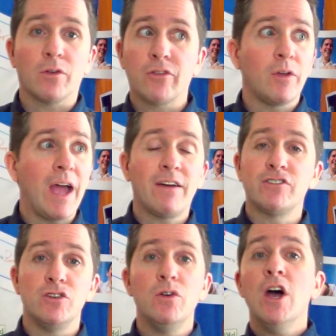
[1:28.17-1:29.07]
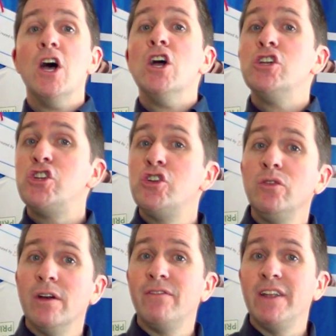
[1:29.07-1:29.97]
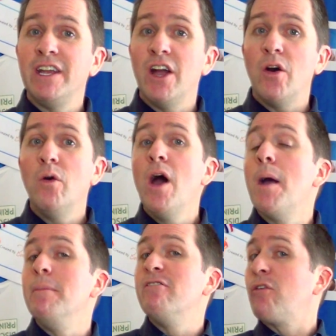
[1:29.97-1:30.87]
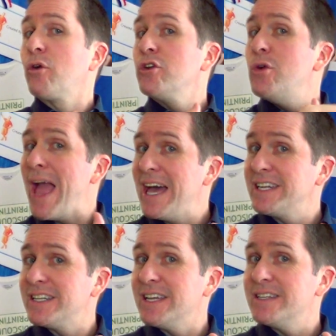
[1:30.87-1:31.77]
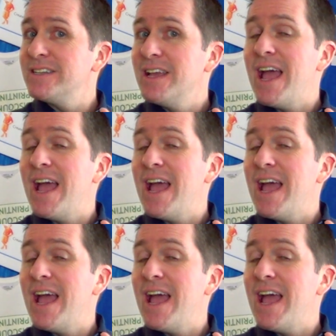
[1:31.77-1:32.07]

So you have to shoot a video before you edit it,